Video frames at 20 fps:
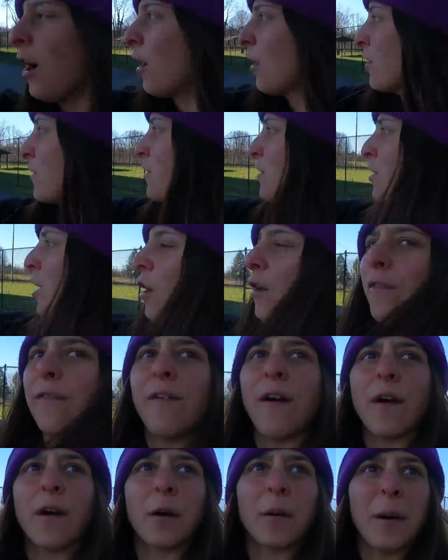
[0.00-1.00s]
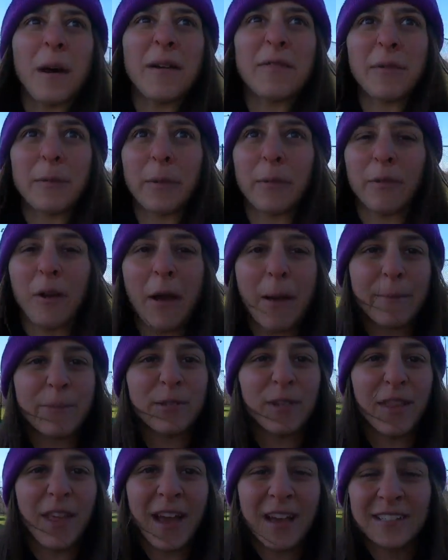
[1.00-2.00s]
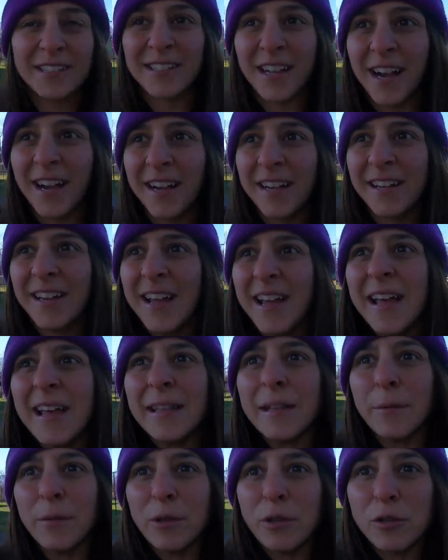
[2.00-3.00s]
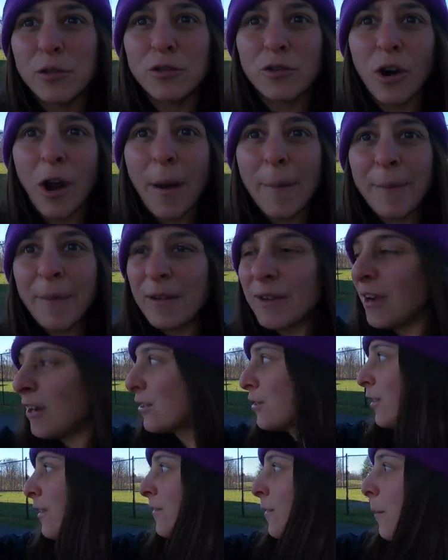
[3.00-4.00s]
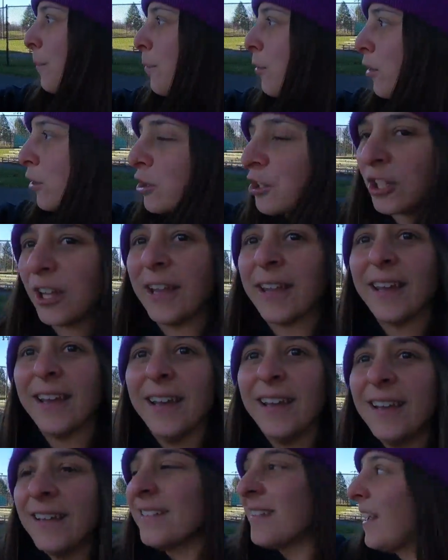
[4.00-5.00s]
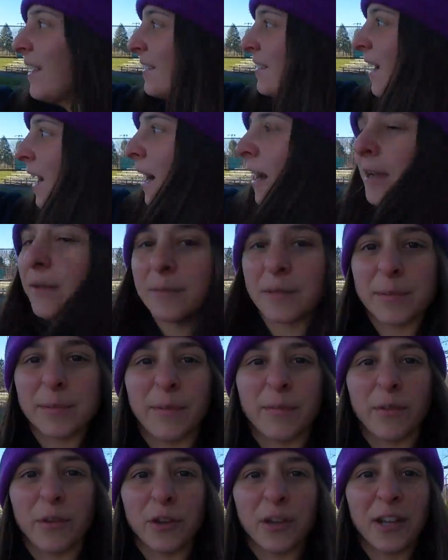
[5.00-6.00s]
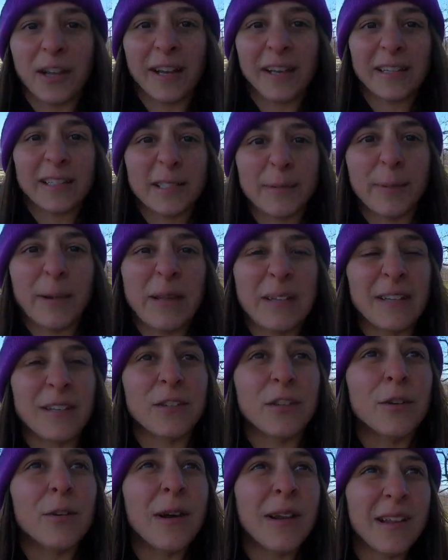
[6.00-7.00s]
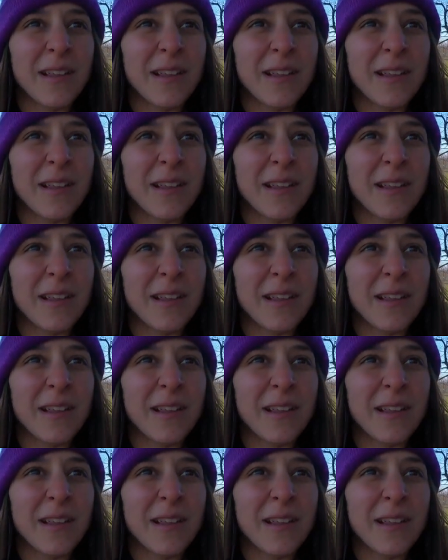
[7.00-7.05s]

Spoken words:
are so far away from the ramps on that side that when you drop in, you actually have to push like 10 times before you get any speed to do